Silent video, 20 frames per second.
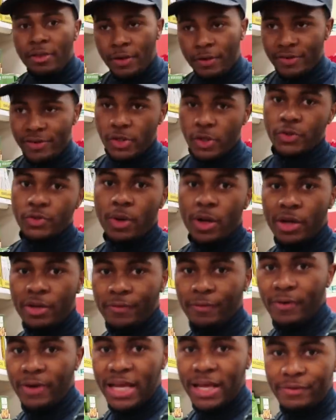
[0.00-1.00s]
There is also
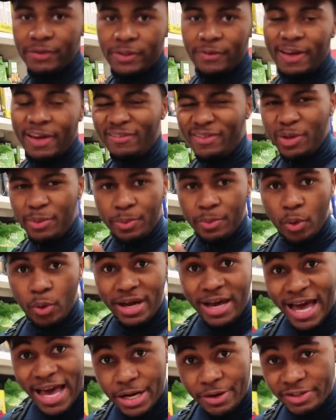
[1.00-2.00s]
other flavors if you have a little bit more
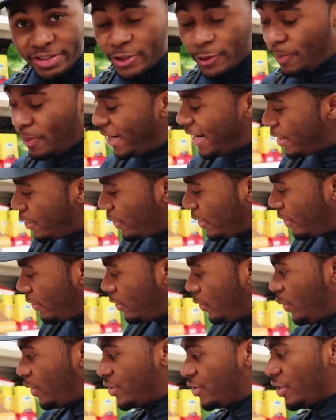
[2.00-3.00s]
calories to play
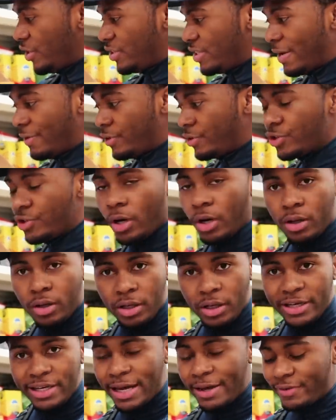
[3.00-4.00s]
with, which is you have the
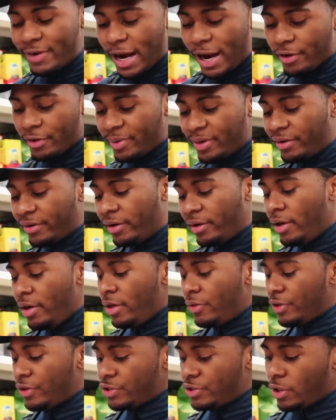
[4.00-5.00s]
chocolate, you have caramel.
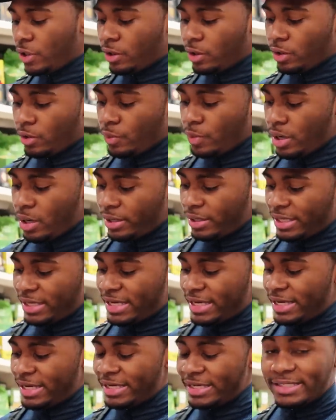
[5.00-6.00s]
The chocolate one
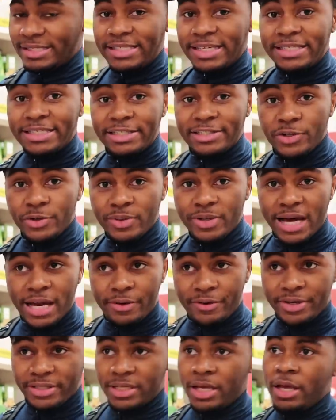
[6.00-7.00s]
is 62
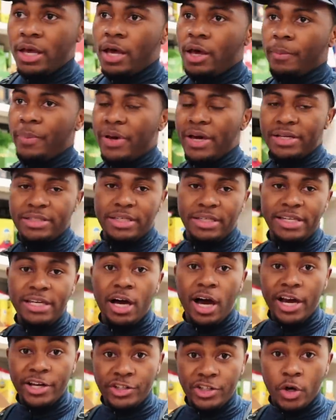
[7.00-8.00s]
calories. Personally,
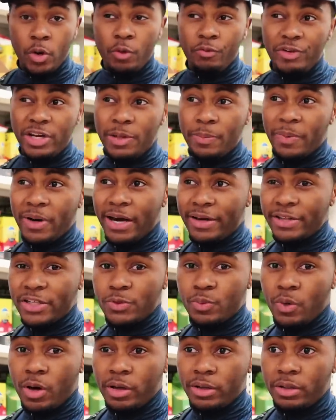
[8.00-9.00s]
I don't really buy
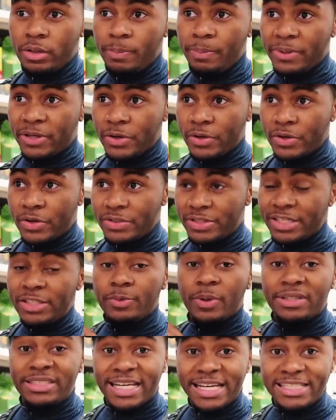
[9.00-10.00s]
this one because
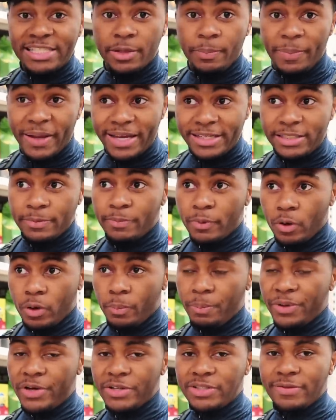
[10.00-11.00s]
this one tastes the best,
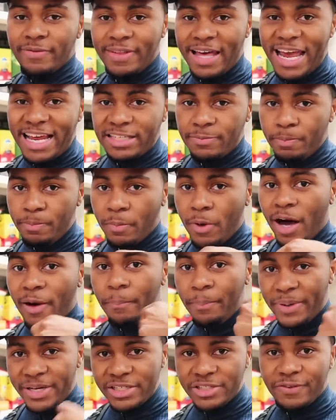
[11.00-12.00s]
but because of that, it's
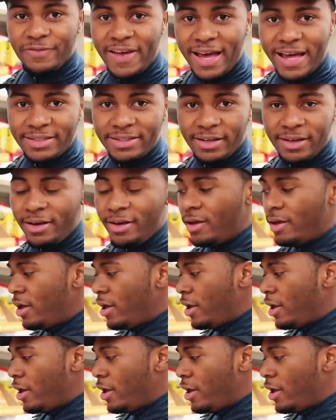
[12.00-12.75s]
got a binge factor.